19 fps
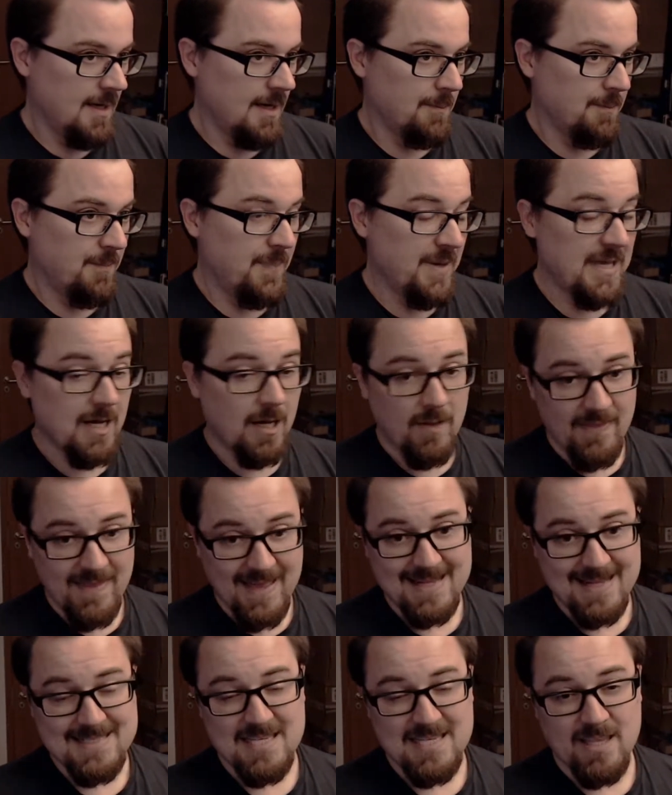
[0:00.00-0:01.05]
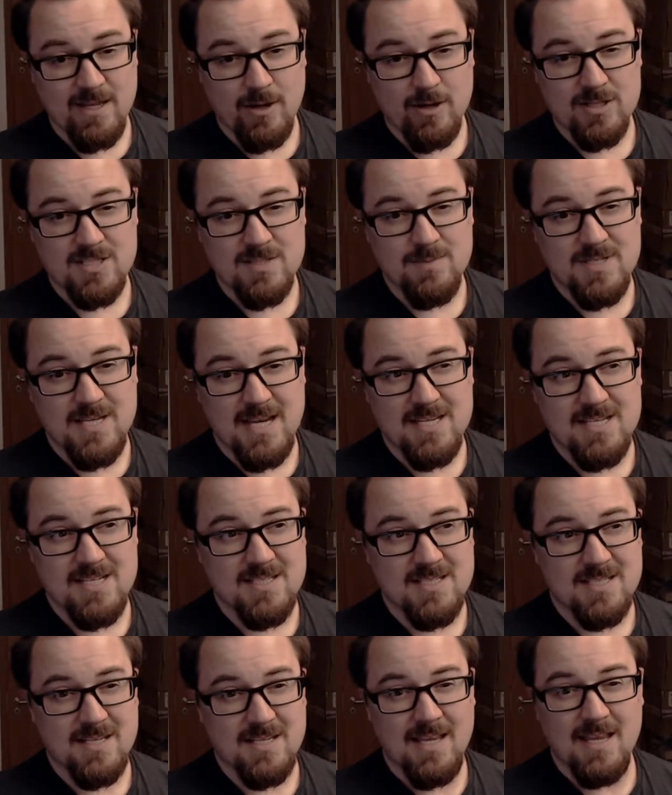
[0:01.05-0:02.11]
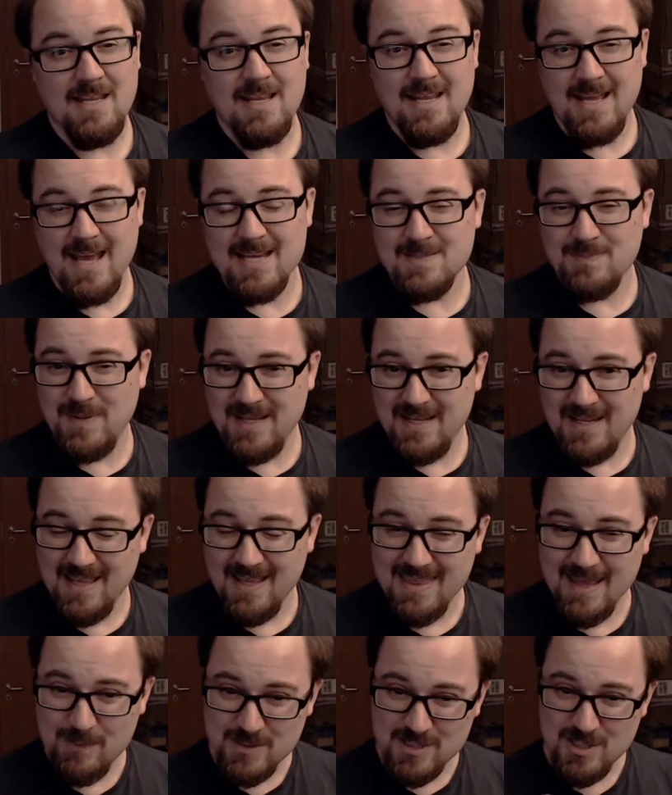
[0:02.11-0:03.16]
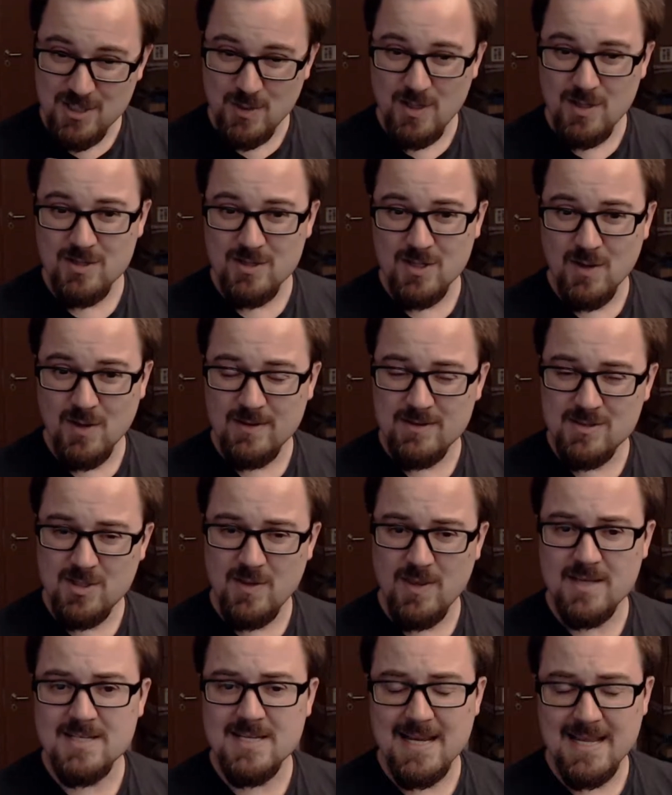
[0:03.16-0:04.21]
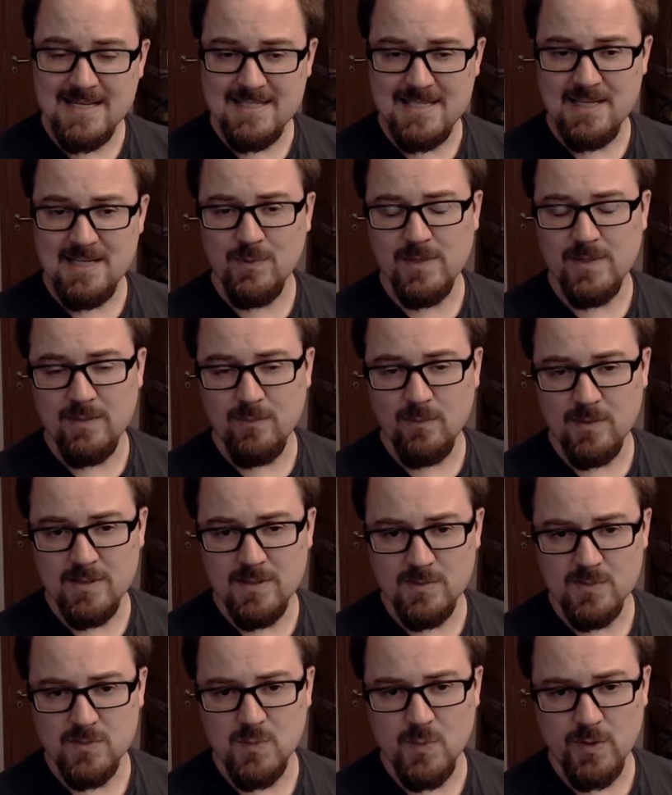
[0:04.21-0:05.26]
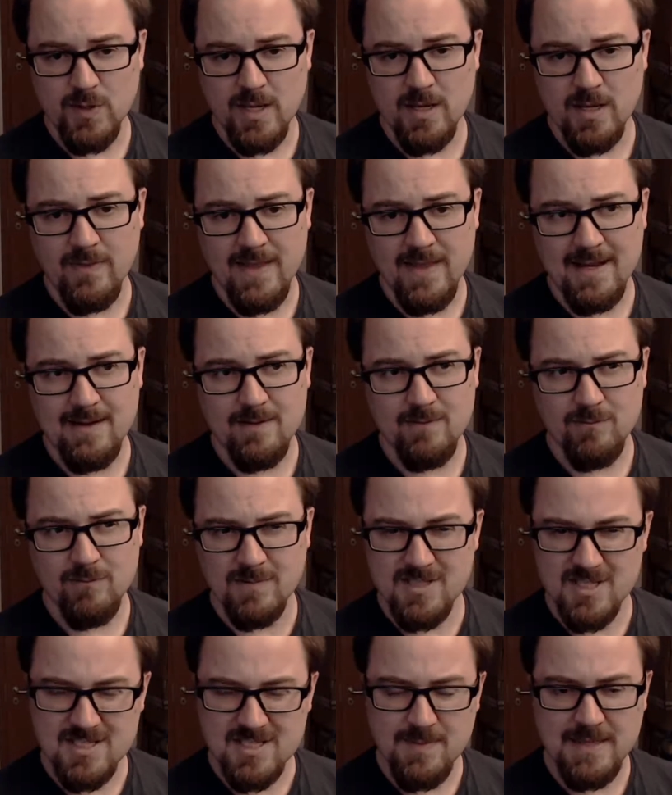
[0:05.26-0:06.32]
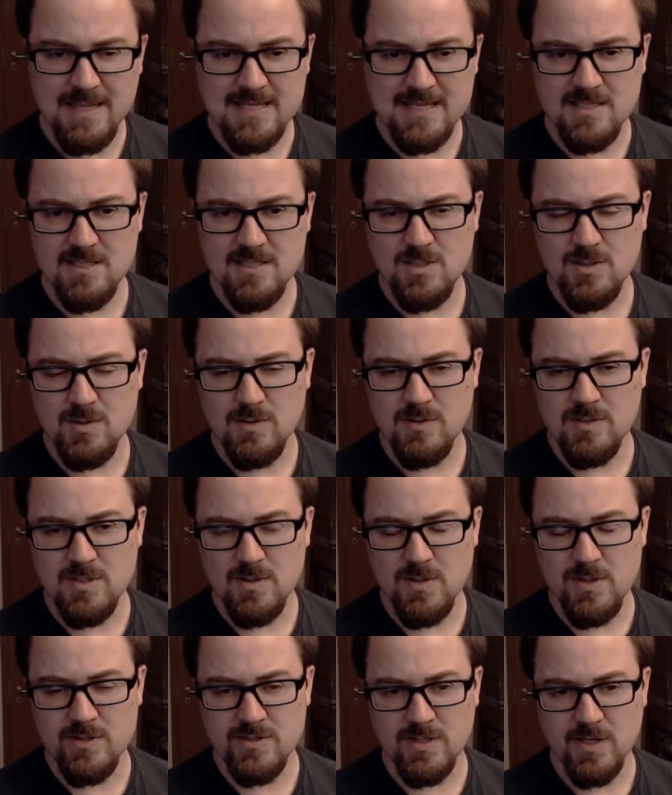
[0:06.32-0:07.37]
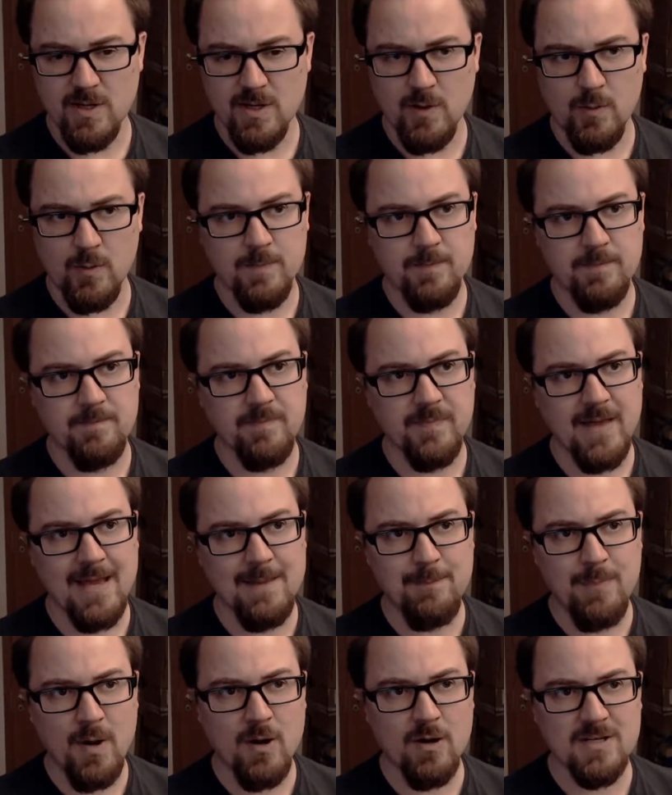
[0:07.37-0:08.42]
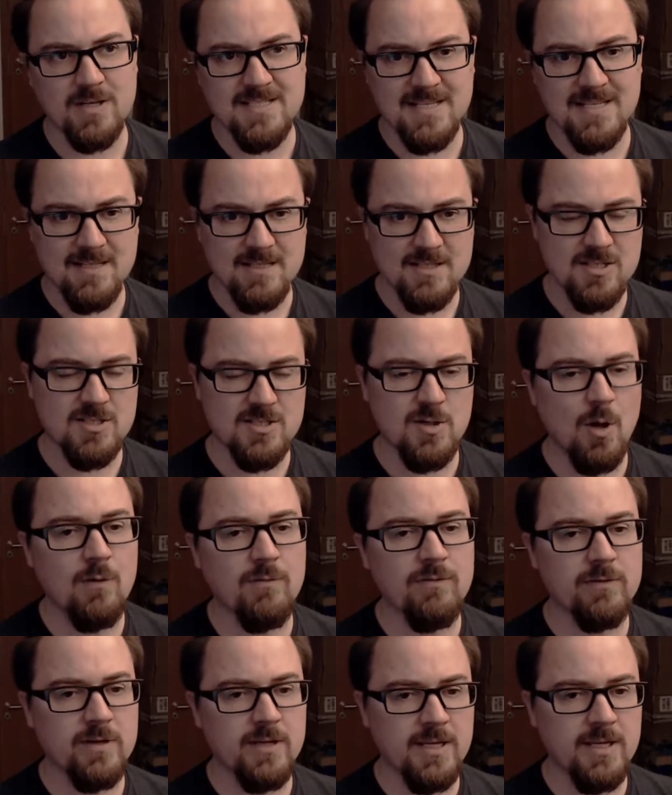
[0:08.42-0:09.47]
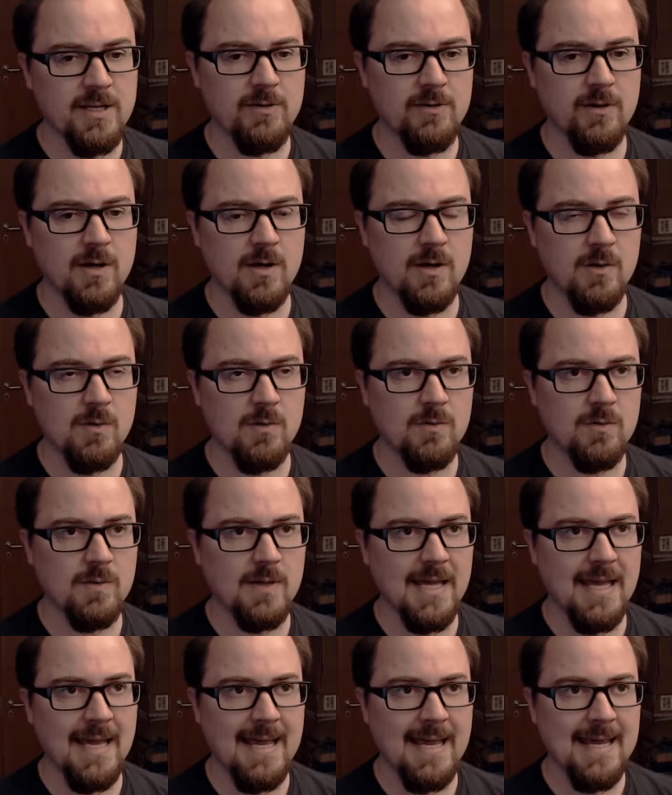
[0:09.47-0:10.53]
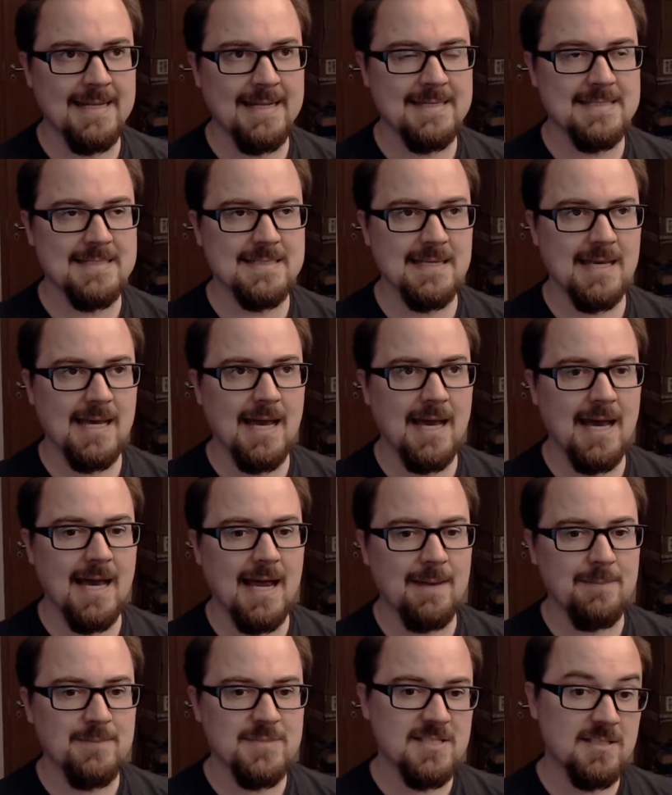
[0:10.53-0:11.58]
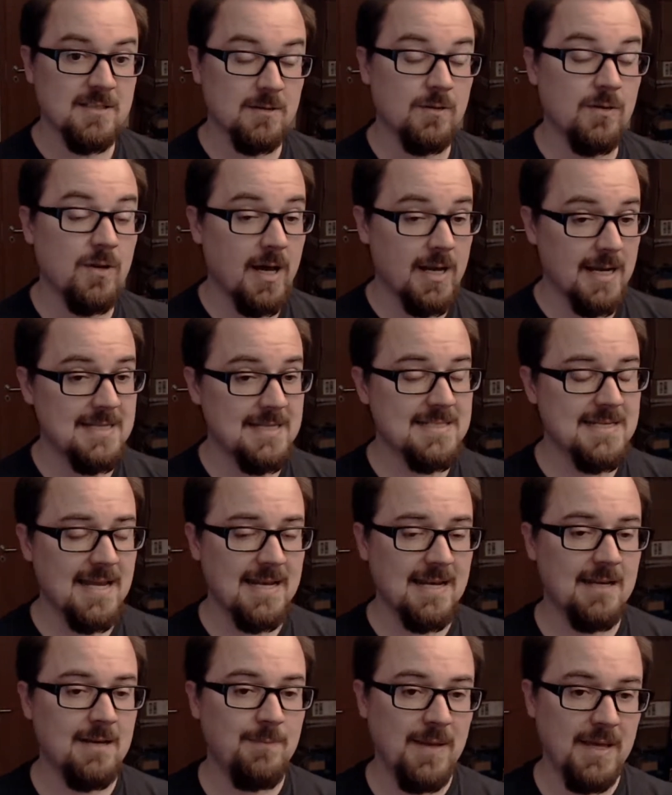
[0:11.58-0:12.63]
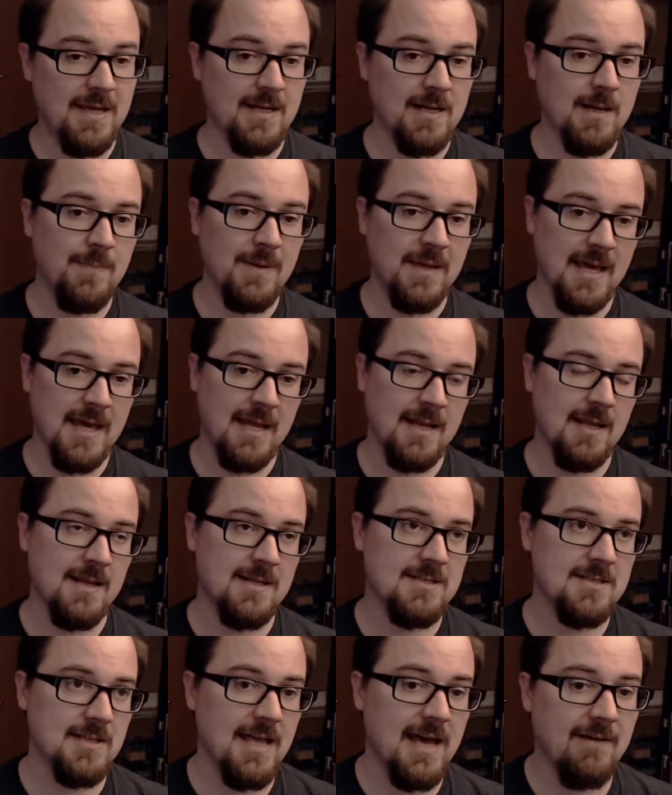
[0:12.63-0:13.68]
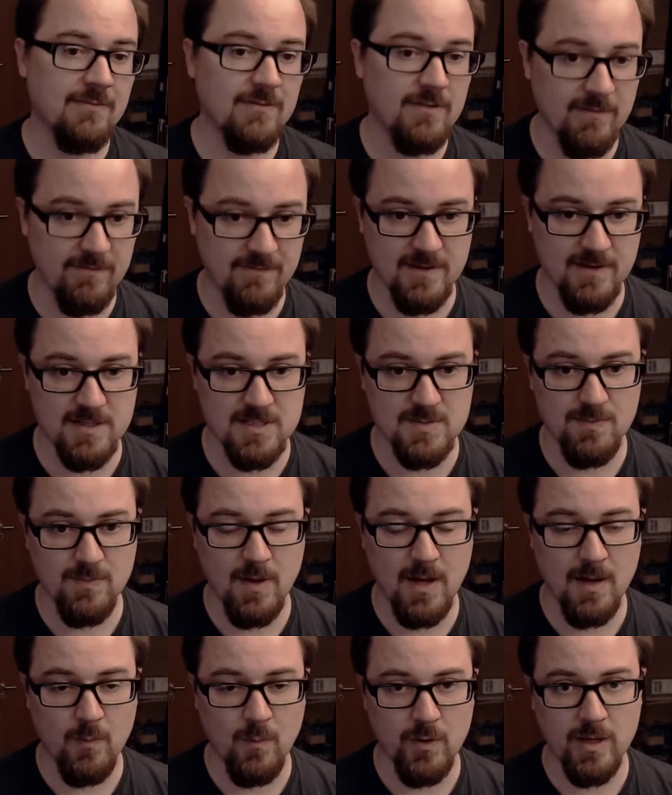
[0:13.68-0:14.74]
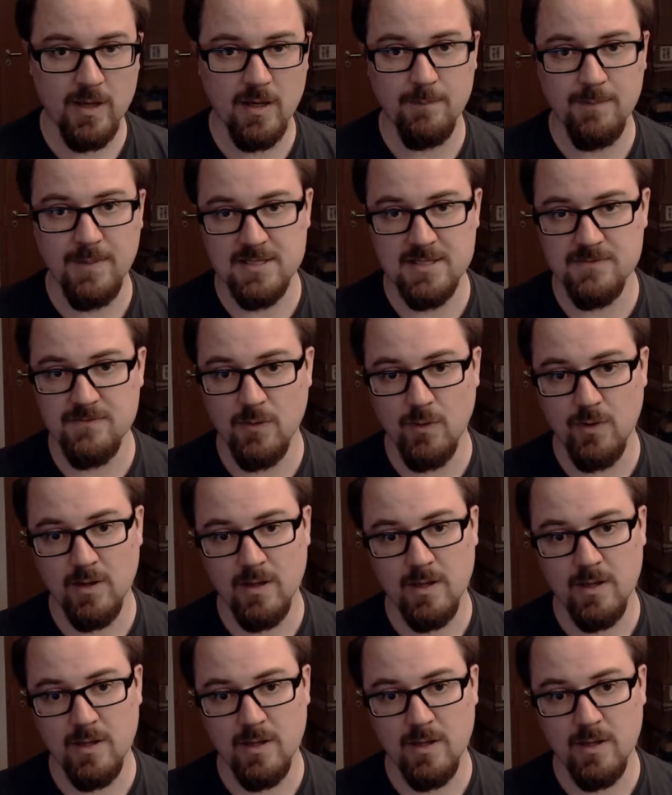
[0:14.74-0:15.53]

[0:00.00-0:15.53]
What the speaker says: Beyond that, there are some changes. It has been, that was 2 years ago. That was 2019 when I was working on that, just a bit less than two years ago. I parked it just over a year ago, and I'm still not intending to pick it up again until after I finish working on Pitchfork.